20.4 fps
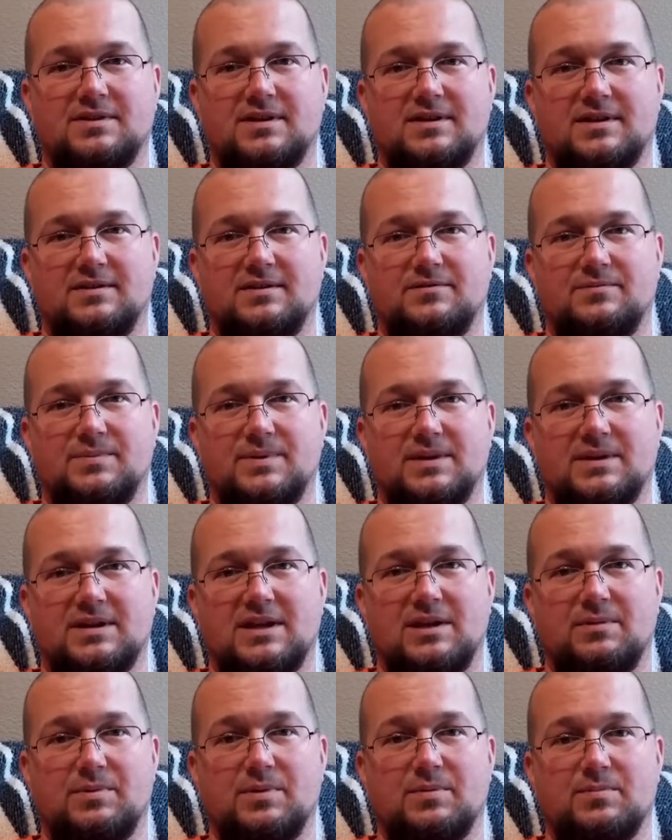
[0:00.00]
I've been
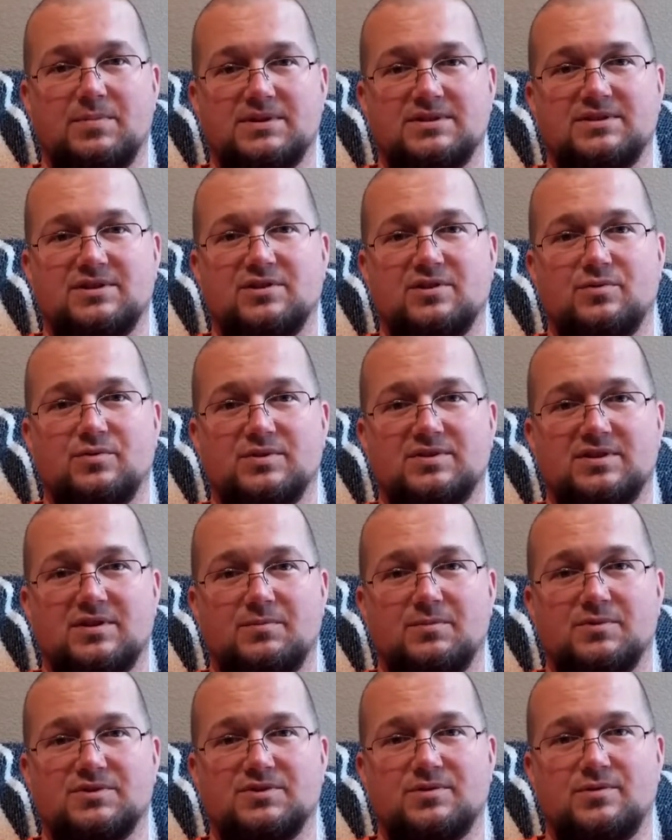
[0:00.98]
keeping busier with
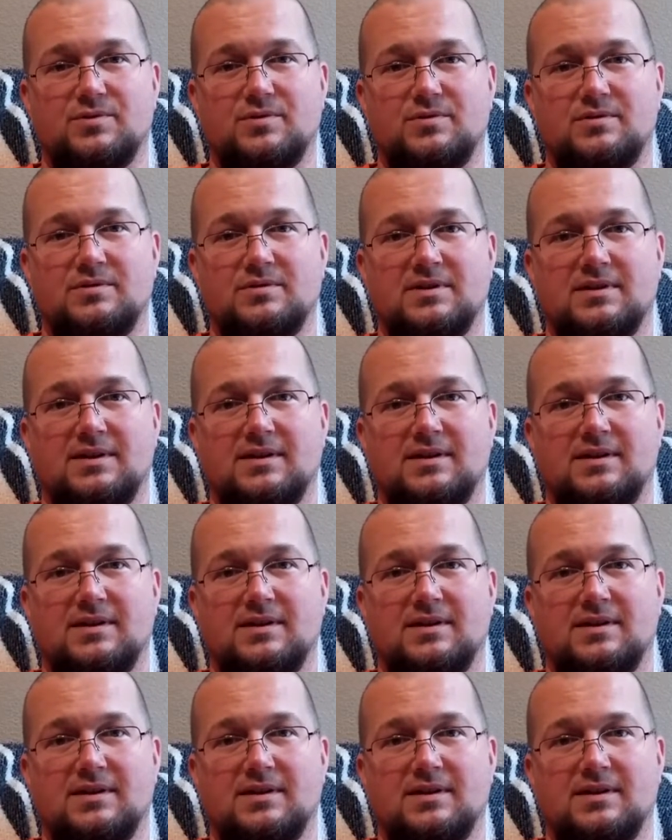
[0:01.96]
summer school,